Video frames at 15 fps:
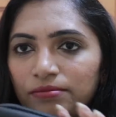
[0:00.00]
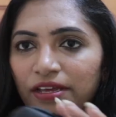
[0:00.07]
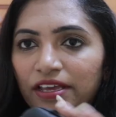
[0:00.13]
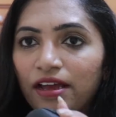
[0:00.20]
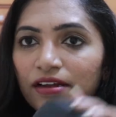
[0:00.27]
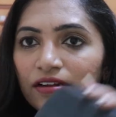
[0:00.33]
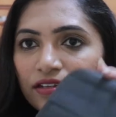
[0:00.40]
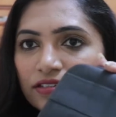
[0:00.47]
My
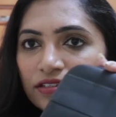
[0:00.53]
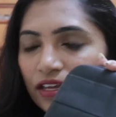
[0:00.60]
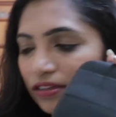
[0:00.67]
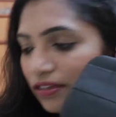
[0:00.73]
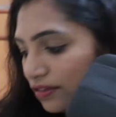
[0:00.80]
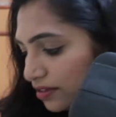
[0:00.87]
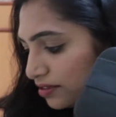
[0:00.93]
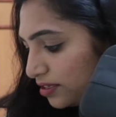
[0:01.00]
hard disk, I
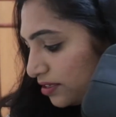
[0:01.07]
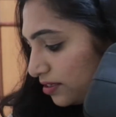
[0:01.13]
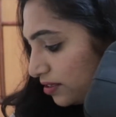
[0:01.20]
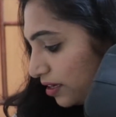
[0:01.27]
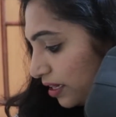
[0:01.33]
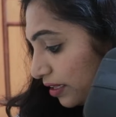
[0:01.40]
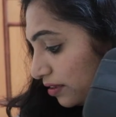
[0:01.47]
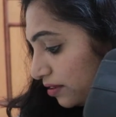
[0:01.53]
think this is
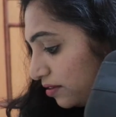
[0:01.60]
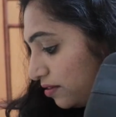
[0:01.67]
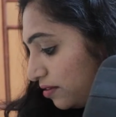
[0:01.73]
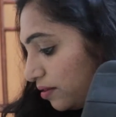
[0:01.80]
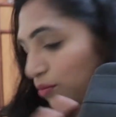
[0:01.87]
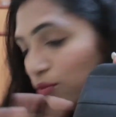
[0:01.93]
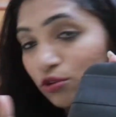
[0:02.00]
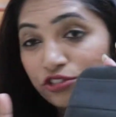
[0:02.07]
like
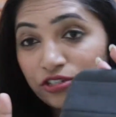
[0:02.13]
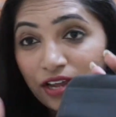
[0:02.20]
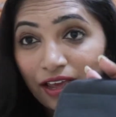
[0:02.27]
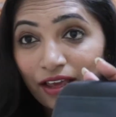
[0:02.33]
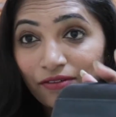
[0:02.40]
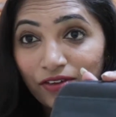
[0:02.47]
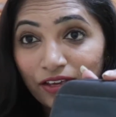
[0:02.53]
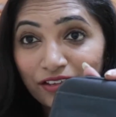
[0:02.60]
the most
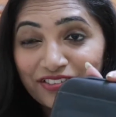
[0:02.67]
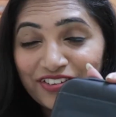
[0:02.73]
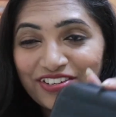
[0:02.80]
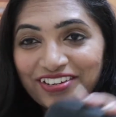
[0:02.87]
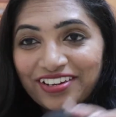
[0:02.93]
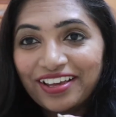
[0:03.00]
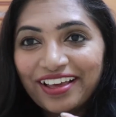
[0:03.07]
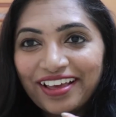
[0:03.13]

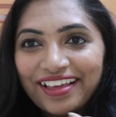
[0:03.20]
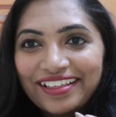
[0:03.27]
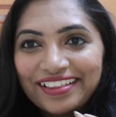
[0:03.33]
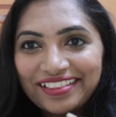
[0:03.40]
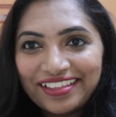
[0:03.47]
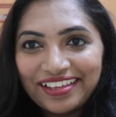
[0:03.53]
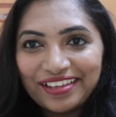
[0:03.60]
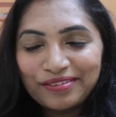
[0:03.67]
heaviest
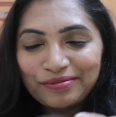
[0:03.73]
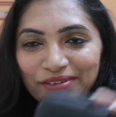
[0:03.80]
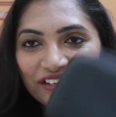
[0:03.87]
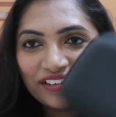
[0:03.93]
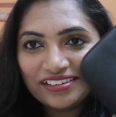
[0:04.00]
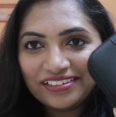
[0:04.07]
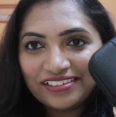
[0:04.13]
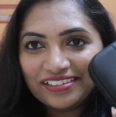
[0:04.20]
thing,
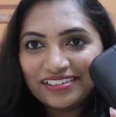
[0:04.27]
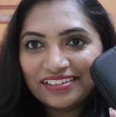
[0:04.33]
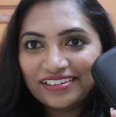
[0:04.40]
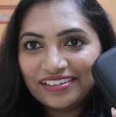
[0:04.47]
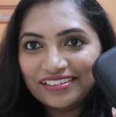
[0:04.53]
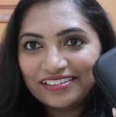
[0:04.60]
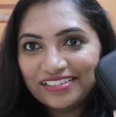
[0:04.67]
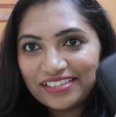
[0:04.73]
but
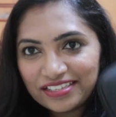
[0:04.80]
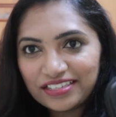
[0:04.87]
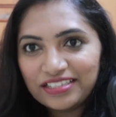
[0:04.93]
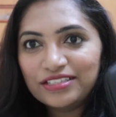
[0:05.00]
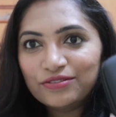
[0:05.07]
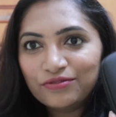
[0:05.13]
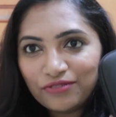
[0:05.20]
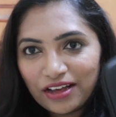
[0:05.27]
this
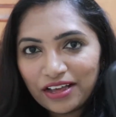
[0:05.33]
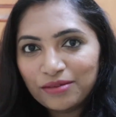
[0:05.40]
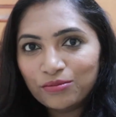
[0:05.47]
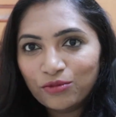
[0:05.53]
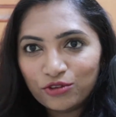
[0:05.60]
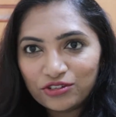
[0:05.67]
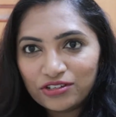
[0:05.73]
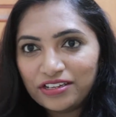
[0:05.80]
is why
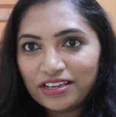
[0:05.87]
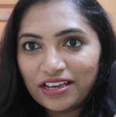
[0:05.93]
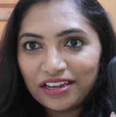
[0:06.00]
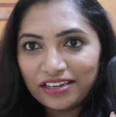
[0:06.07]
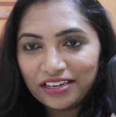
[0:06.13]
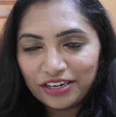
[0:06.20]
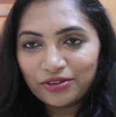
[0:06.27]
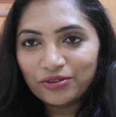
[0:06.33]
mostly I
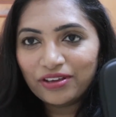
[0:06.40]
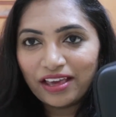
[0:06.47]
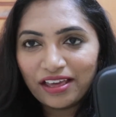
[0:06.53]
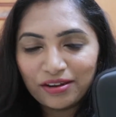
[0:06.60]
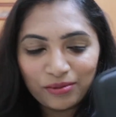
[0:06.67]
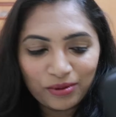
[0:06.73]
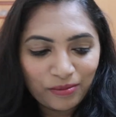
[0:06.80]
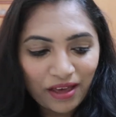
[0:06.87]
need to
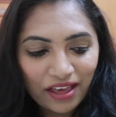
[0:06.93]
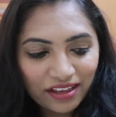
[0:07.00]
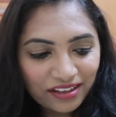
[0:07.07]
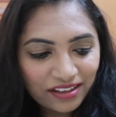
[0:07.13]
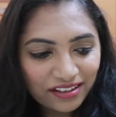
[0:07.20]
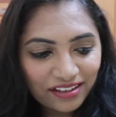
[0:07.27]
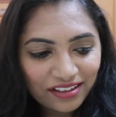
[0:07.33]
carry my bag.